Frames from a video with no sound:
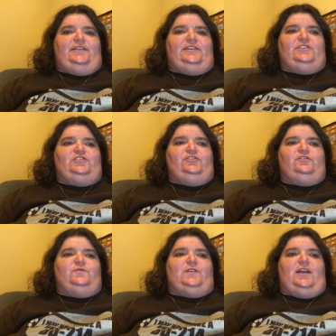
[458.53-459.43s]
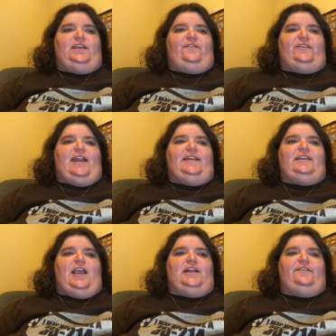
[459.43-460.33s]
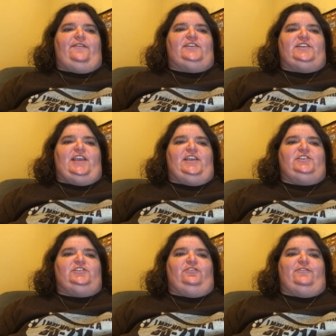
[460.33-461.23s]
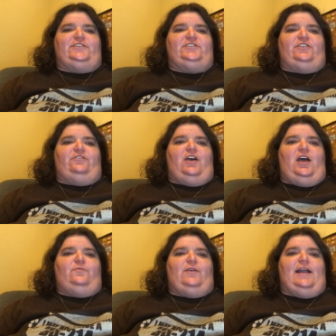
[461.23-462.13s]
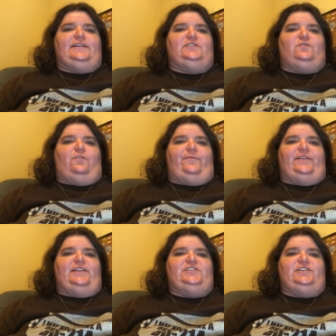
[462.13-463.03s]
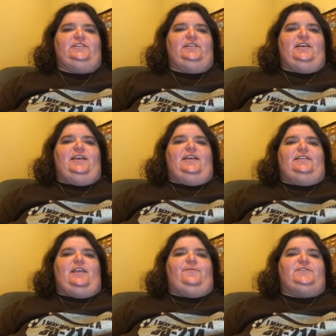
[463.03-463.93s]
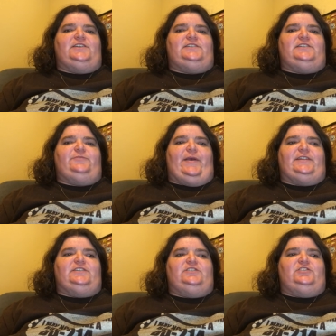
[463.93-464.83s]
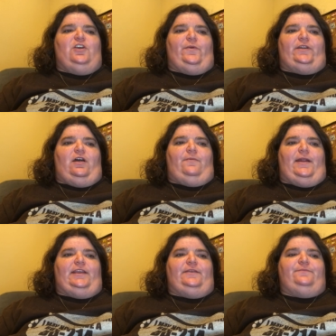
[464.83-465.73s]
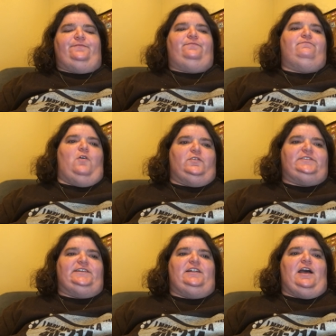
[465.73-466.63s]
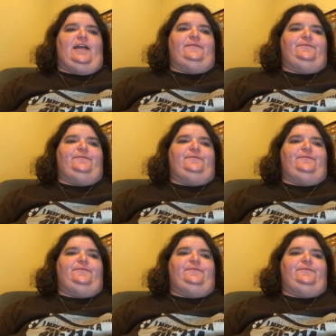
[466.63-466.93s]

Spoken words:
These Jews were not given any kind of education in Christian thought, practice, or religion. They were just expected to know it already. Most did not.